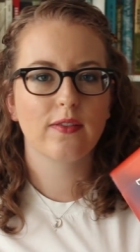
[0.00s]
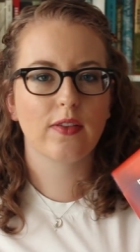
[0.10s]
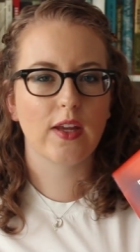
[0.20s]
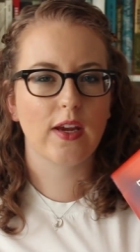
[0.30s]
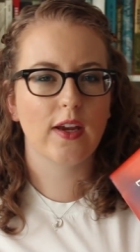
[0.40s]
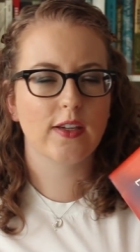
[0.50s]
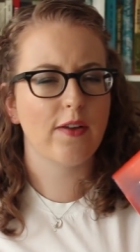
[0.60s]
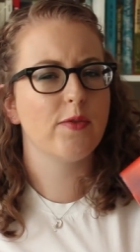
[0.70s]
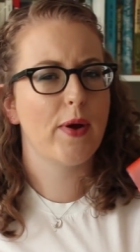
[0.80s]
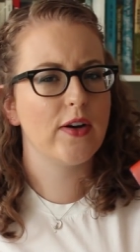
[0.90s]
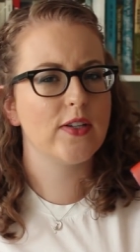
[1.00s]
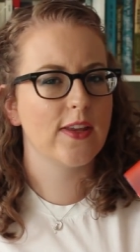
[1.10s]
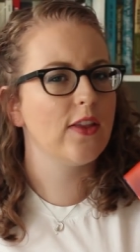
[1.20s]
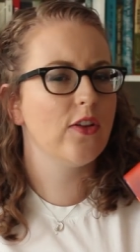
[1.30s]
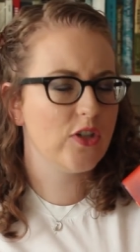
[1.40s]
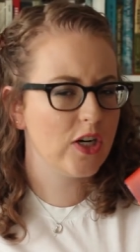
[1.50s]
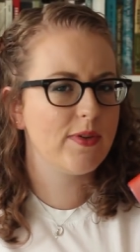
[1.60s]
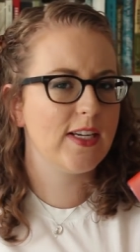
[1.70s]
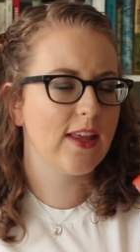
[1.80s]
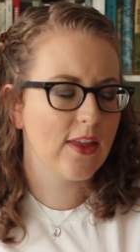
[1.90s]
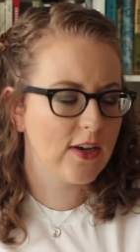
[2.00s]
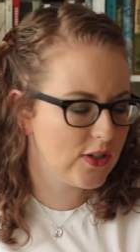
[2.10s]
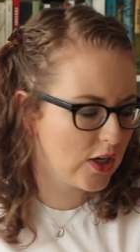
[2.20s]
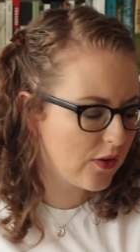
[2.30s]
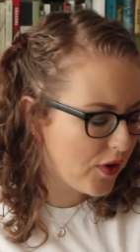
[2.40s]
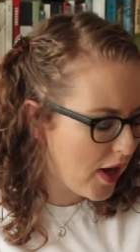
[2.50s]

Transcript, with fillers: the adoptive parents get the legitimacy that they deserve.